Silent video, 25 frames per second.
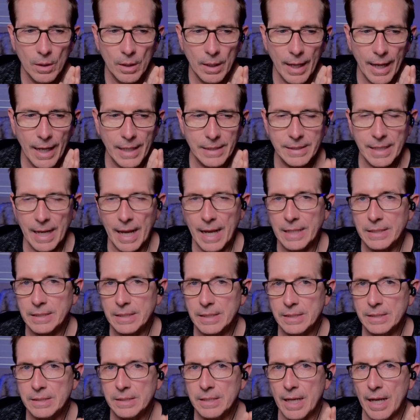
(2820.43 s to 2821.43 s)
has
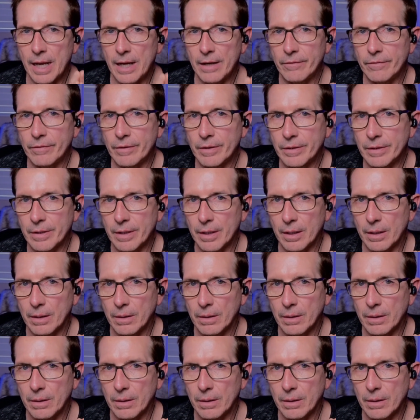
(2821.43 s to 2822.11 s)
access to everything,